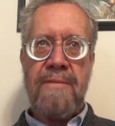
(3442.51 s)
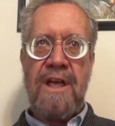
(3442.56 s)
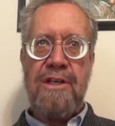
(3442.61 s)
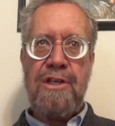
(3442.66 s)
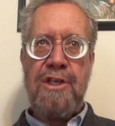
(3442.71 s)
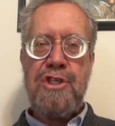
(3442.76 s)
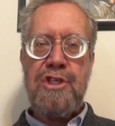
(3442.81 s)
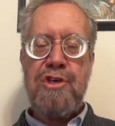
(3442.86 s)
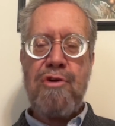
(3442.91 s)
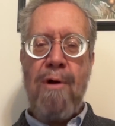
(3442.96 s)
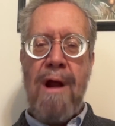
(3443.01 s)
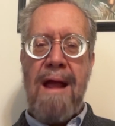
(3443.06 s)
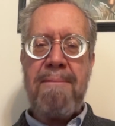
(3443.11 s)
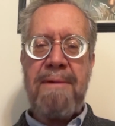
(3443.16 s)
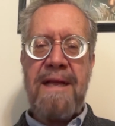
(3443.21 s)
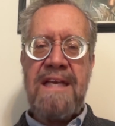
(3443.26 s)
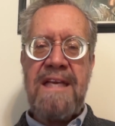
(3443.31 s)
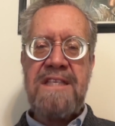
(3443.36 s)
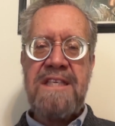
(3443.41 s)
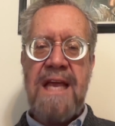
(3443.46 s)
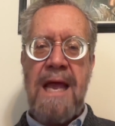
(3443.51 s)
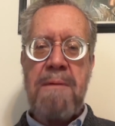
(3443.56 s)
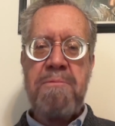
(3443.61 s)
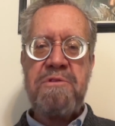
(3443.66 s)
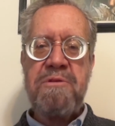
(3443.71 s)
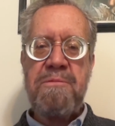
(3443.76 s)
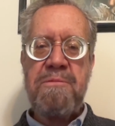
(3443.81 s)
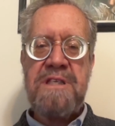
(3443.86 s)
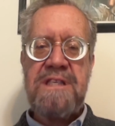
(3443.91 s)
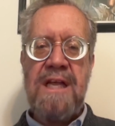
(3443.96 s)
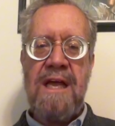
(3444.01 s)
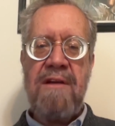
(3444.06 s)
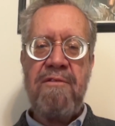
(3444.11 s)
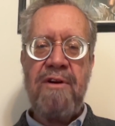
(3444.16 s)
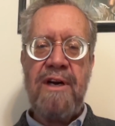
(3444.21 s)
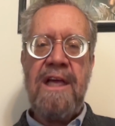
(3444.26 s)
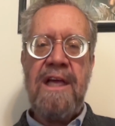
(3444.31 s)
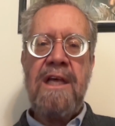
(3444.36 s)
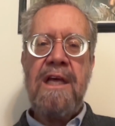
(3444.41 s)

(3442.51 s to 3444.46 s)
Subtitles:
describing escapes from slavery.